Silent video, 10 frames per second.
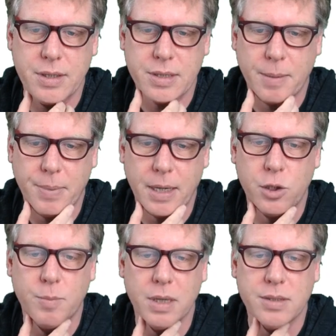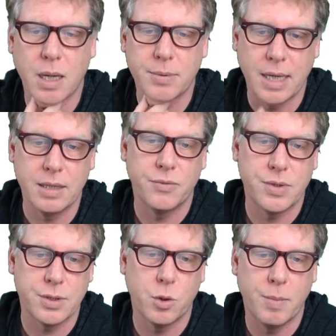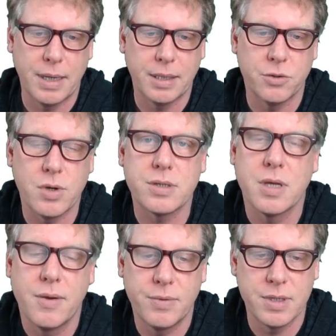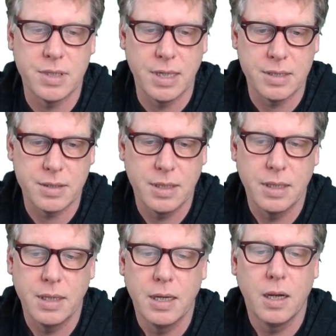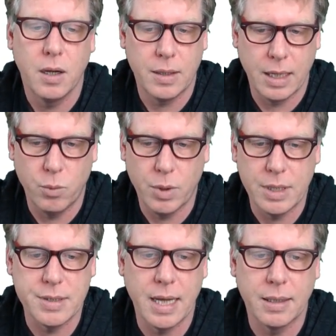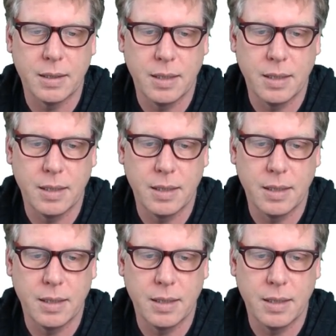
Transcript: send this campaign, you must update the physical mailing address for this list. Okay, what is that?